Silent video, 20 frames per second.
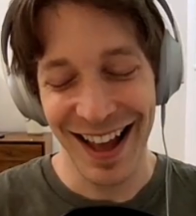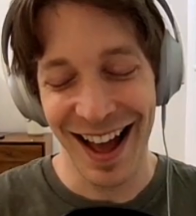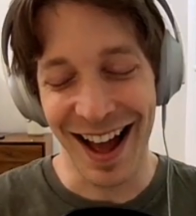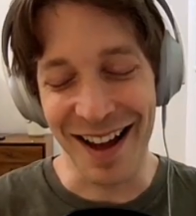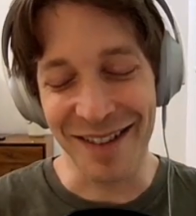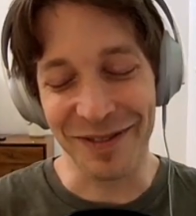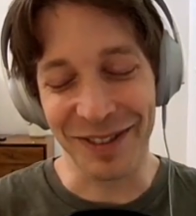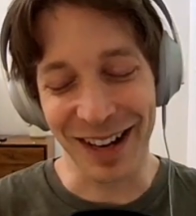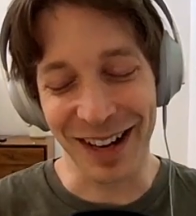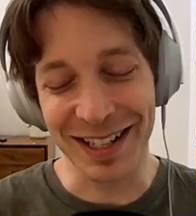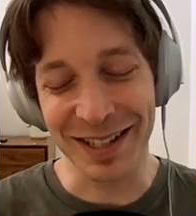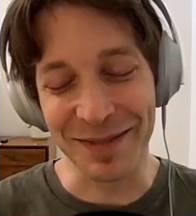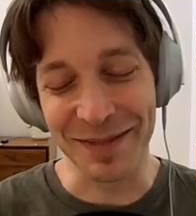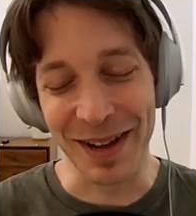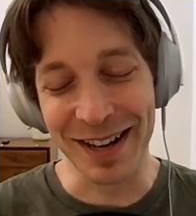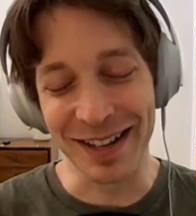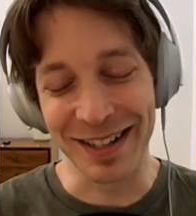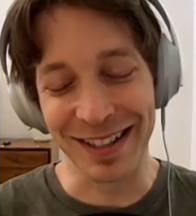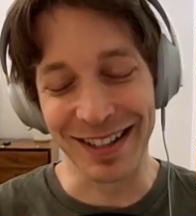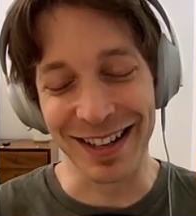I forgot to
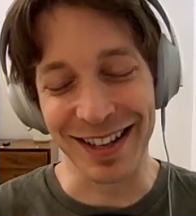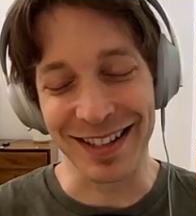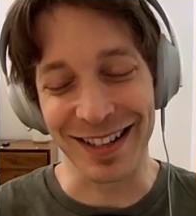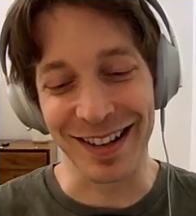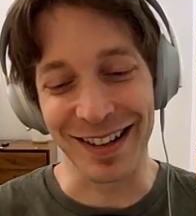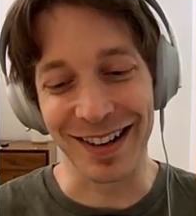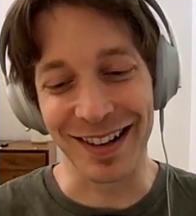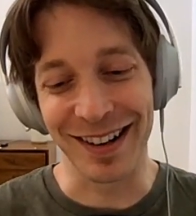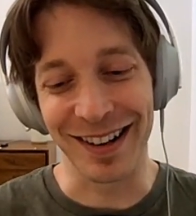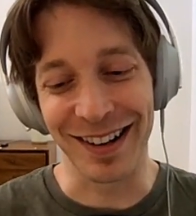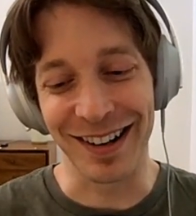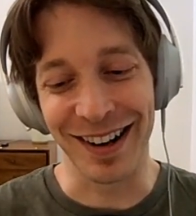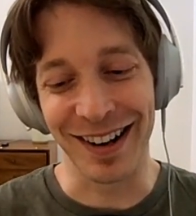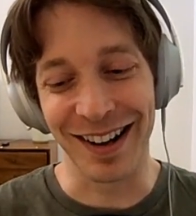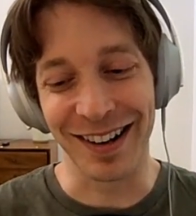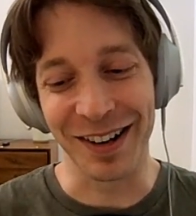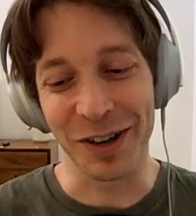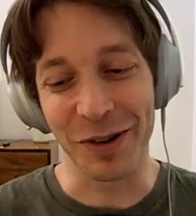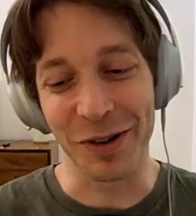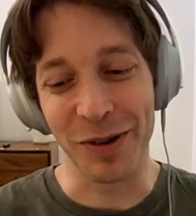mention this on our
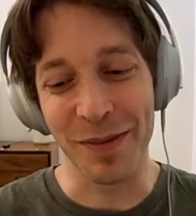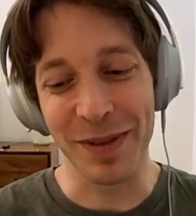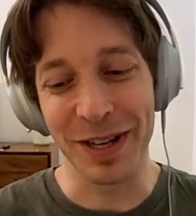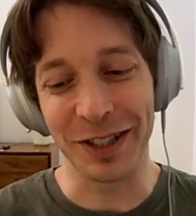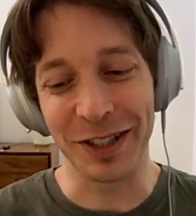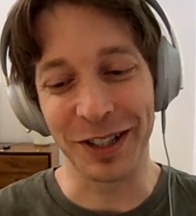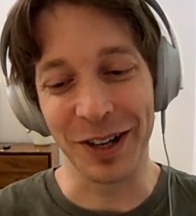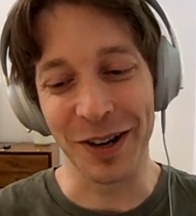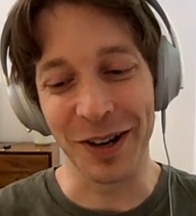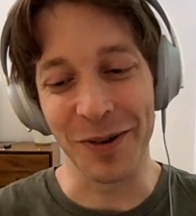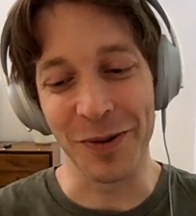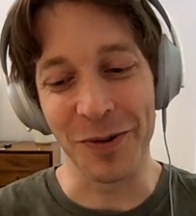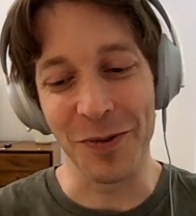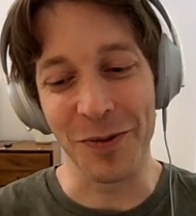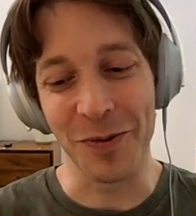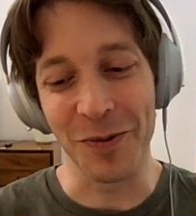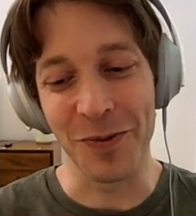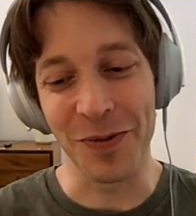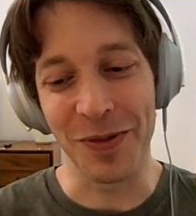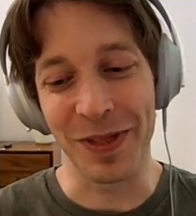on our Quibi show.
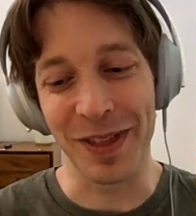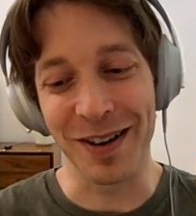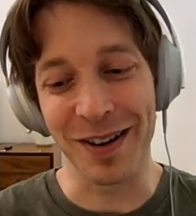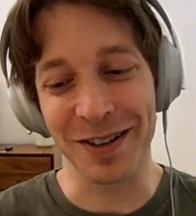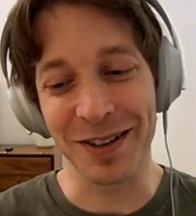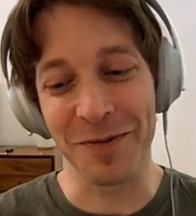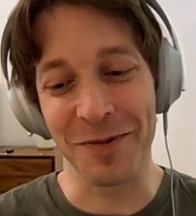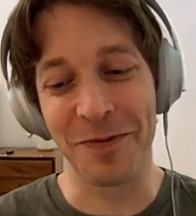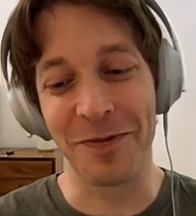There's a